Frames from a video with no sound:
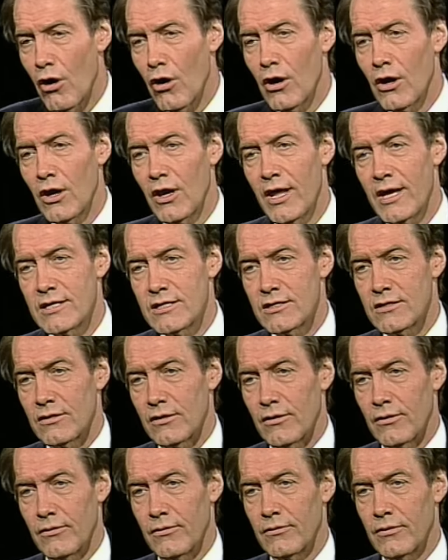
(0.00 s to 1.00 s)
or less
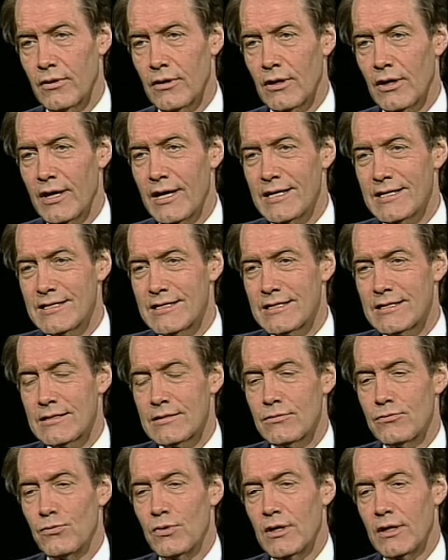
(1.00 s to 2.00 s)
so, or
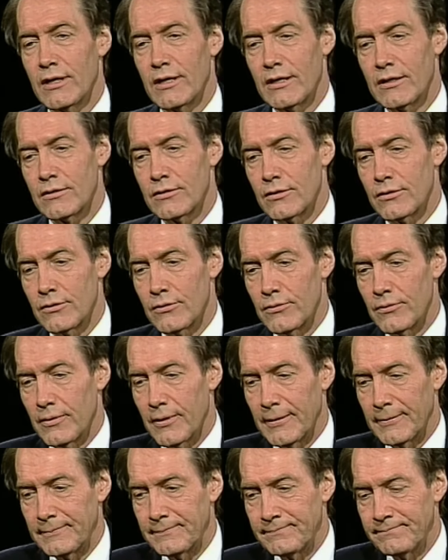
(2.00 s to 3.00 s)
less willing
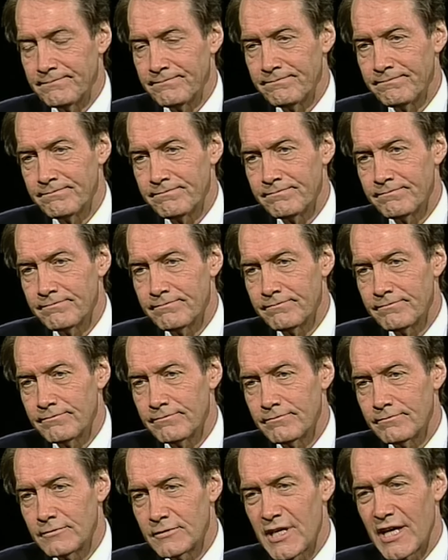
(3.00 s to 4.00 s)
to? Uh,
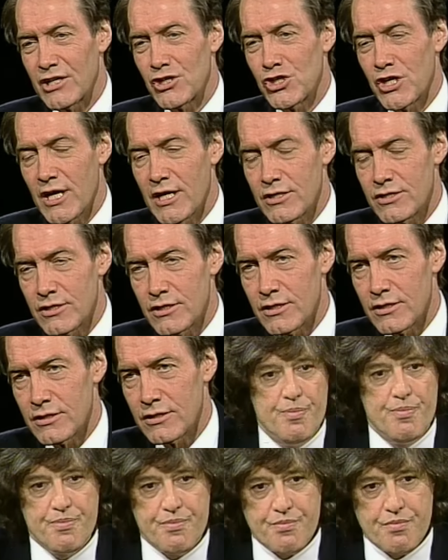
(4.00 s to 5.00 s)
uh, take chances.